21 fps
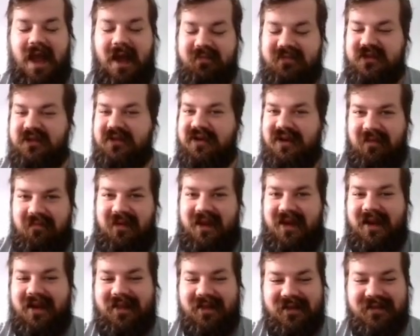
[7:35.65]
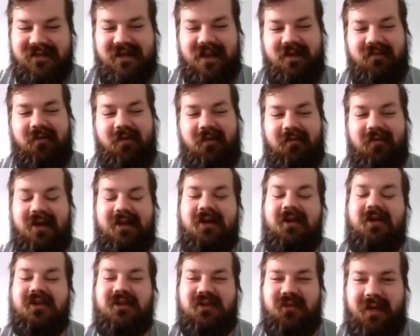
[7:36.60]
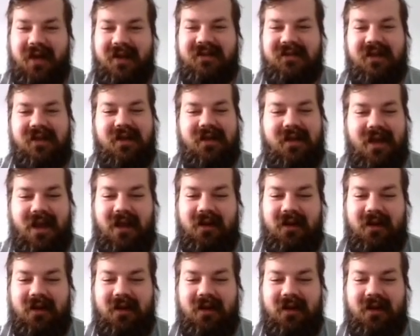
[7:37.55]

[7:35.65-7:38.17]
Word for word: absolutely meaningless if you already got twenty